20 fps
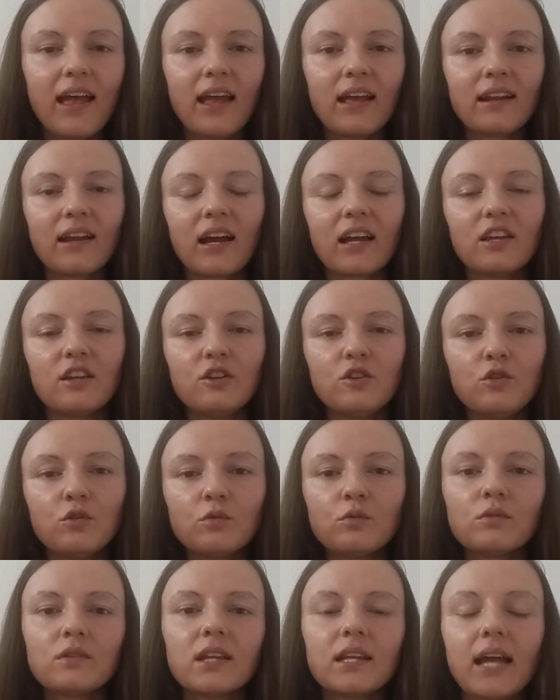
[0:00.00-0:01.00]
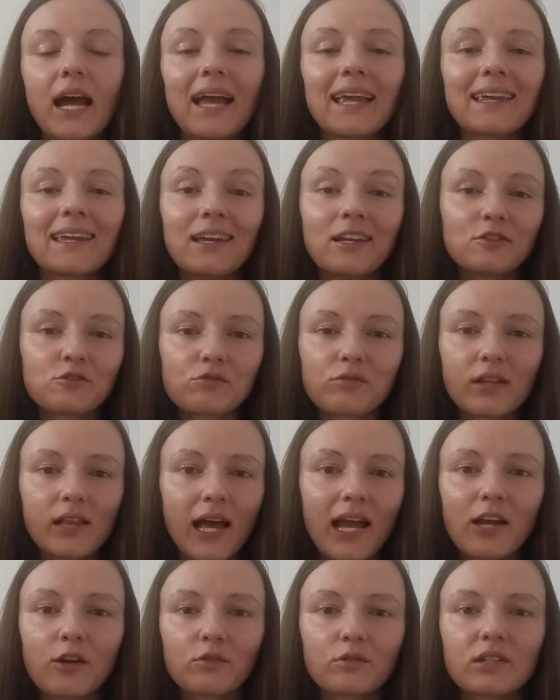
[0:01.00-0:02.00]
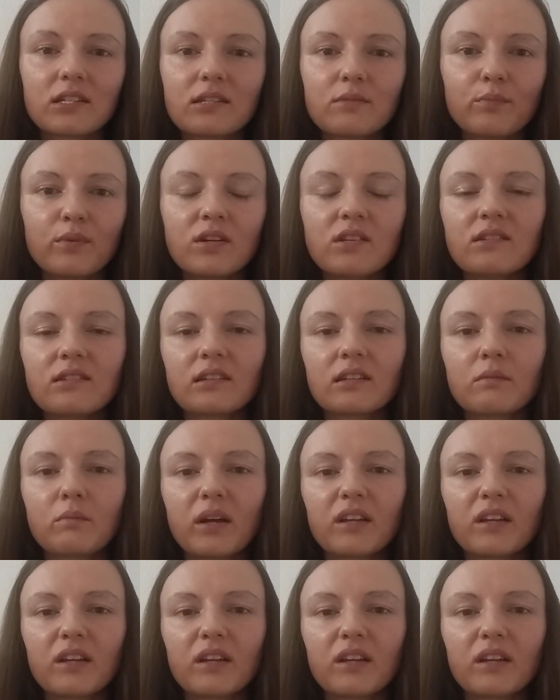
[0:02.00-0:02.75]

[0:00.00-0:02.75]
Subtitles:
and I knew that I can't rely on this person,